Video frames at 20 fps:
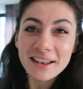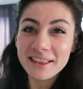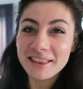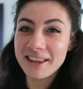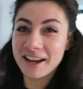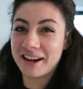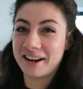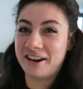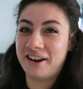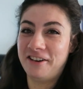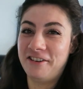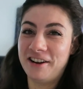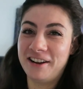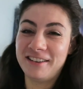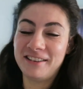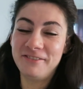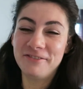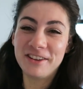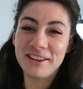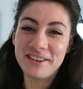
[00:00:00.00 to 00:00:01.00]
the
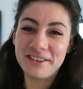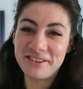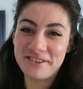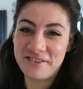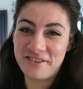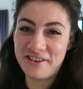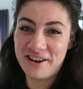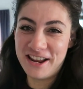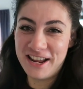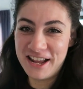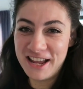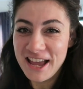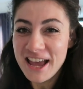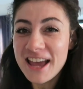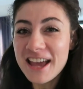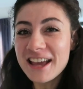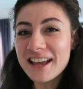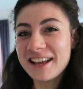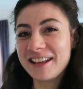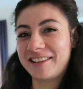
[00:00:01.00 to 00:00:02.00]
Christmas tree
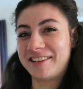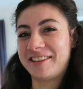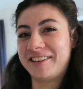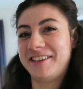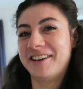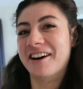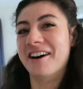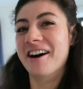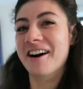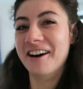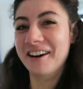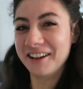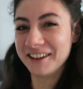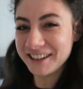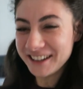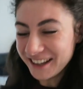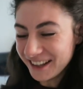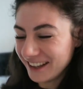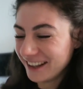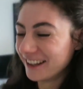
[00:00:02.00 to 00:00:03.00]
is
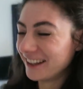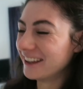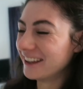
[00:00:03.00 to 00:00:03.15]
gone.